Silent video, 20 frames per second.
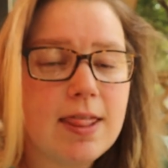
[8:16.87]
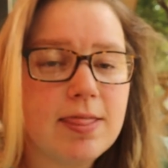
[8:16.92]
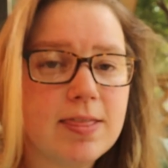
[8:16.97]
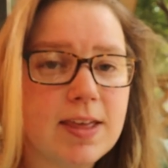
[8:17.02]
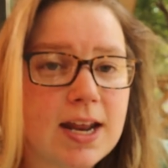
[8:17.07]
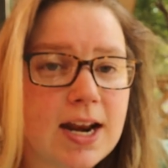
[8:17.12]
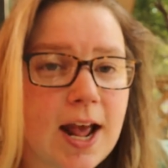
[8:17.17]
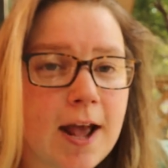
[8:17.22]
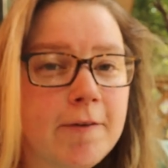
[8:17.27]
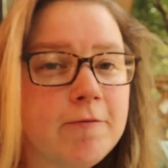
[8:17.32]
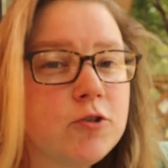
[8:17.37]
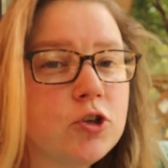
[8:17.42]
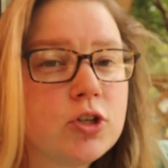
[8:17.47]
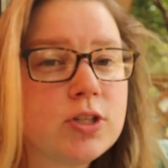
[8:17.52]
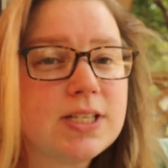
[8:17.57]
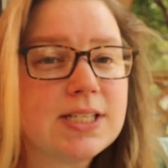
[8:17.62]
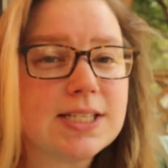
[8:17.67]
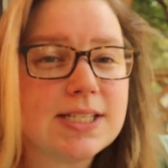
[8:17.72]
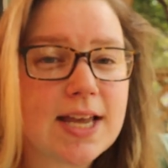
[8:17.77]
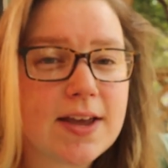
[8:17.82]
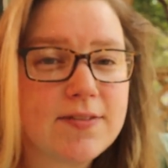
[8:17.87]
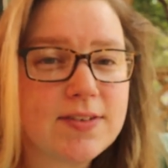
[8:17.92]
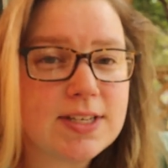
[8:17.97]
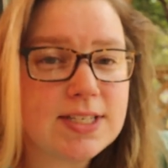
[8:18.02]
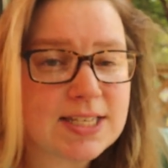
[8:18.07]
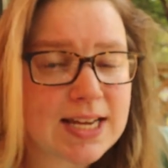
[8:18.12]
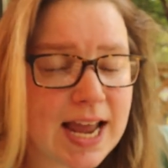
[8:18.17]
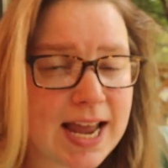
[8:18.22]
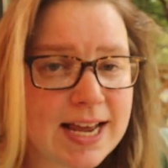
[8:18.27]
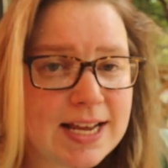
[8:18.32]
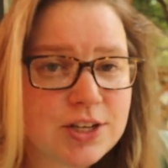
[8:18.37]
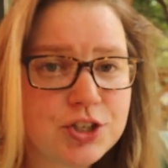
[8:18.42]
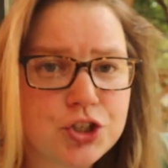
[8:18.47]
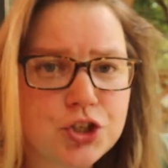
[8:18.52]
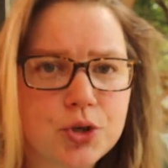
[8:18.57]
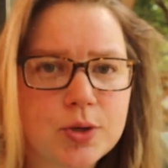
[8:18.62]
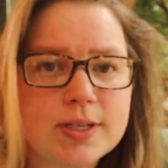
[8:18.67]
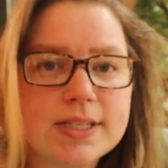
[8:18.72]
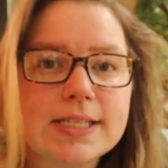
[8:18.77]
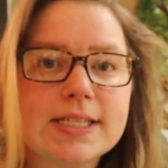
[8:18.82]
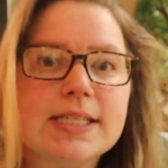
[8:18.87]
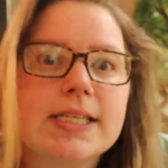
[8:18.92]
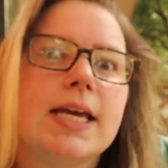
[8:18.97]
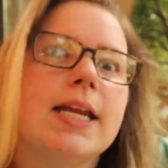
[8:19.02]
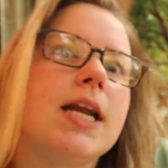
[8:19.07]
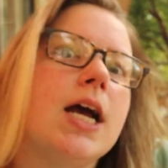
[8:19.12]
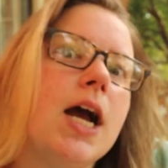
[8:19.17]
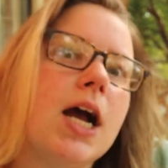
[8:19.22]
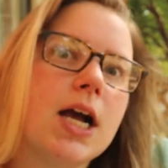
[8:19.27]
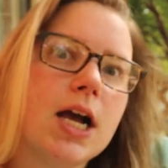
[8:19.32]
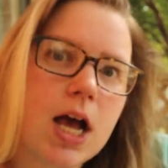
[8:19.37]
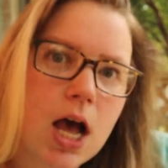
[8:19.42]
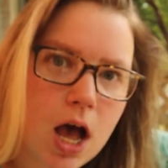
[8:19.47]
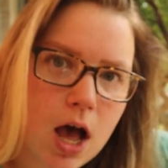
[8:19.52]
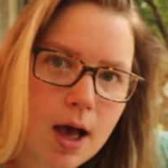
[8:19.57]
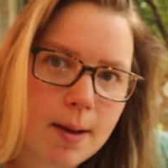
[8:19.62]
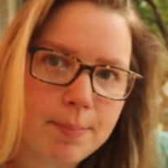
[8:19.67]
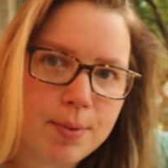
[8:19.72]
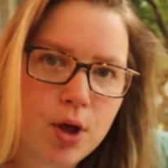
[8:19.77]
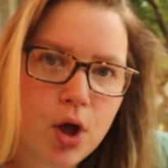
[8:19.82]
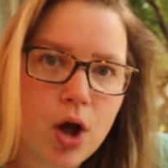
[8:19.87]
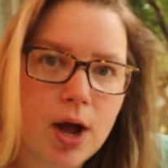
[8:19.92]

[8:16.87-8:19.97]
Then after the seven days, you can set a cup